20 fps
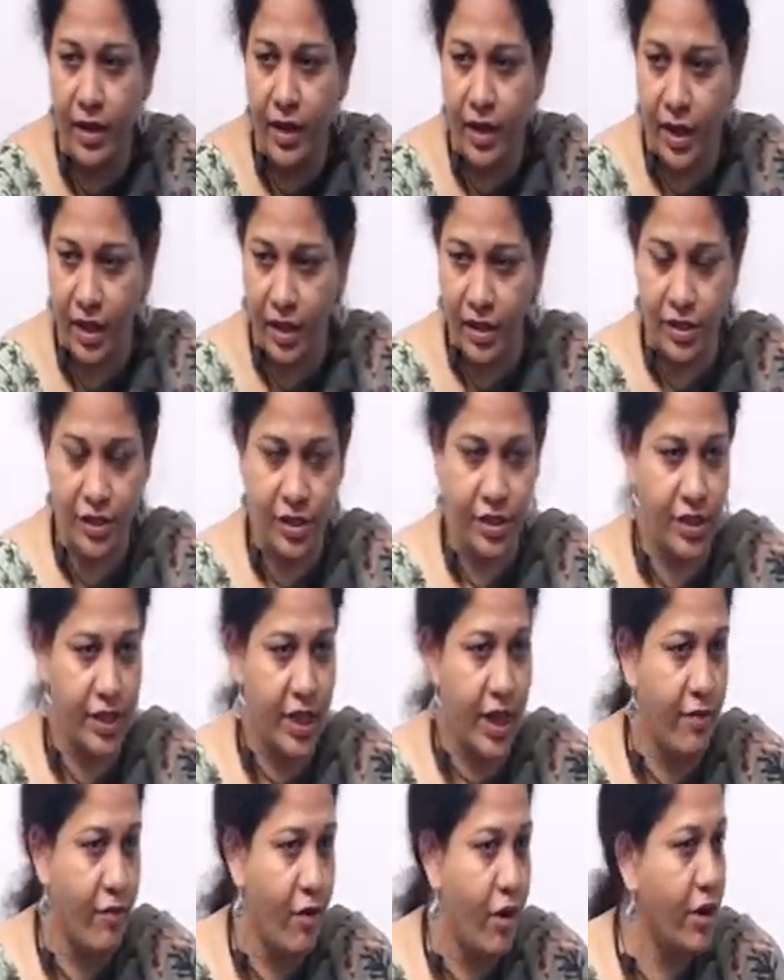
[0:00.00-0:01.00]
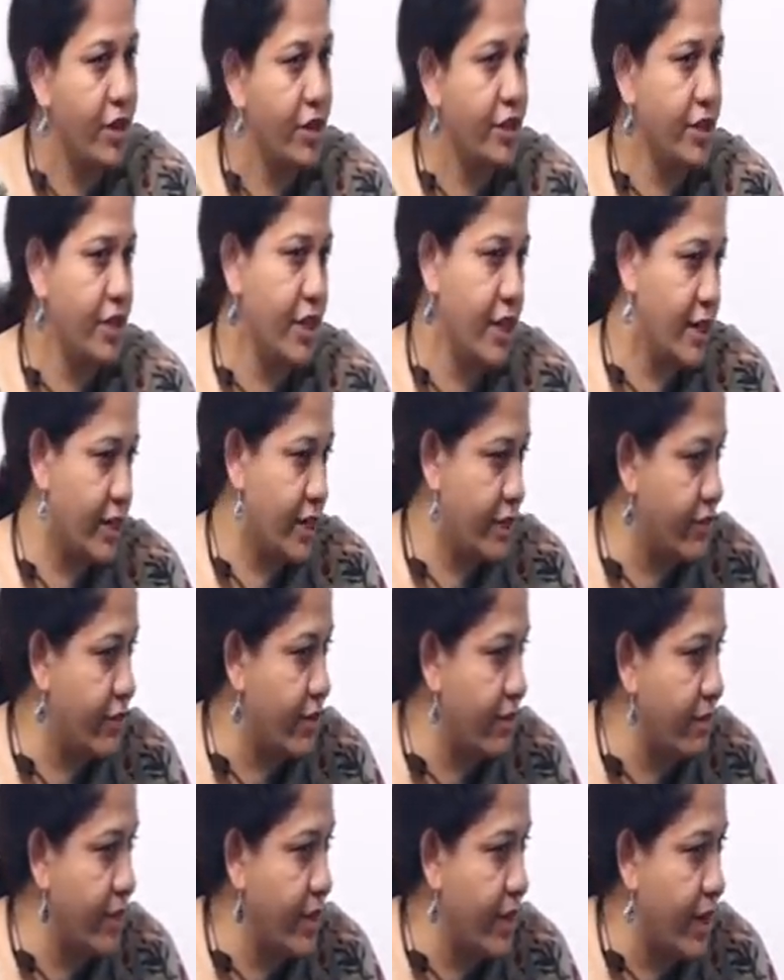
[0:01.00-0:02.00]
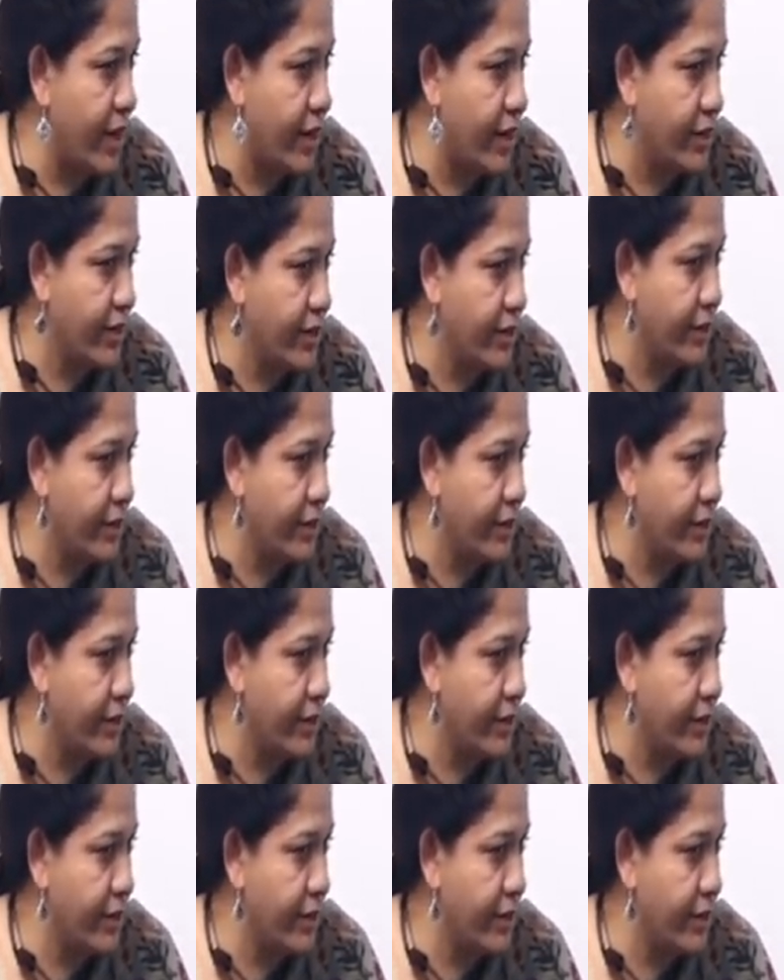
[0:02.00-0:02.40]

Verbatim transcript: Cultures have originated from there.